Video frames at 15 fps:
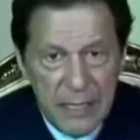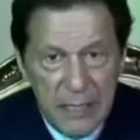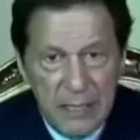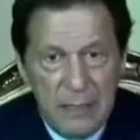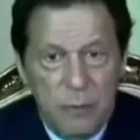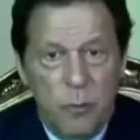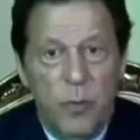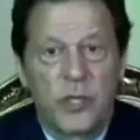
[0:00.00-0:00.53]

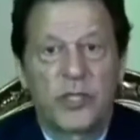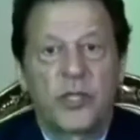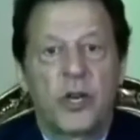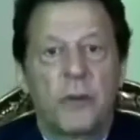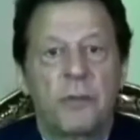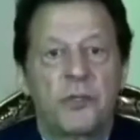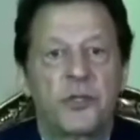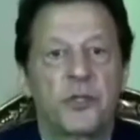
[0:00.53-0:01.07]
was an
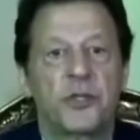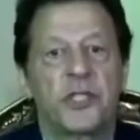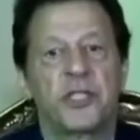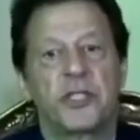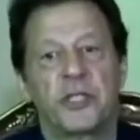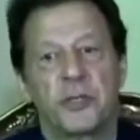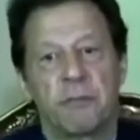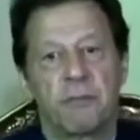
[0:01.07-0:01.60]
opportunity
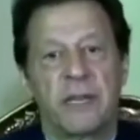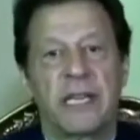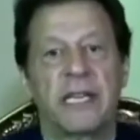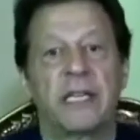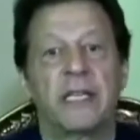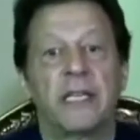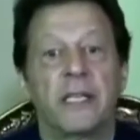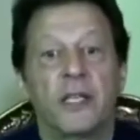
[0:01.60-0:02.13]
to bring
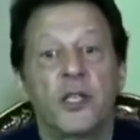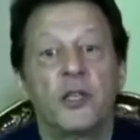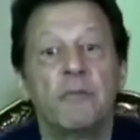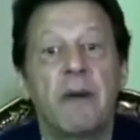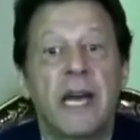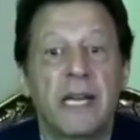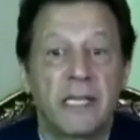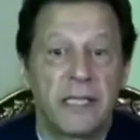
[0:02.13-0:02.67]

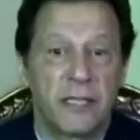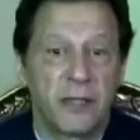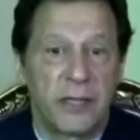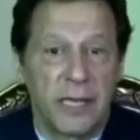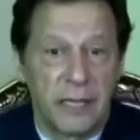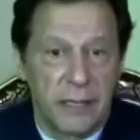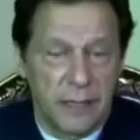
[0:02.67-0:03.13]
humanity together.